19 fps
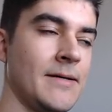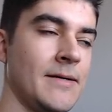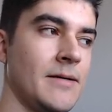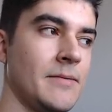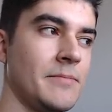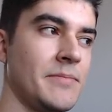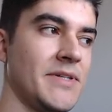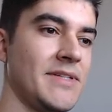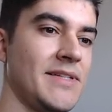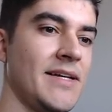
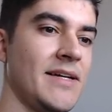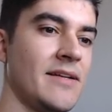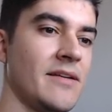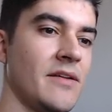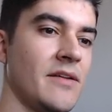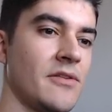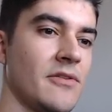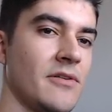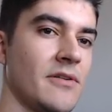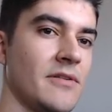but then I
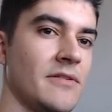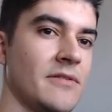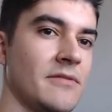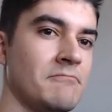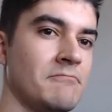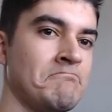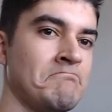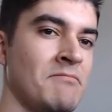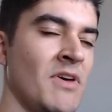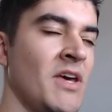thought,
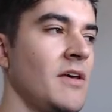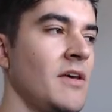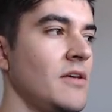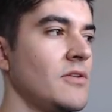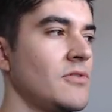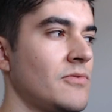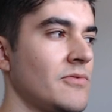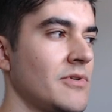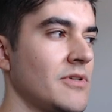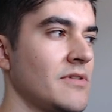you
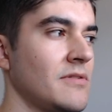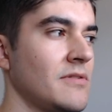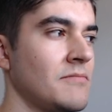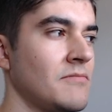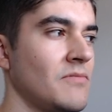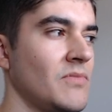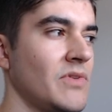know what,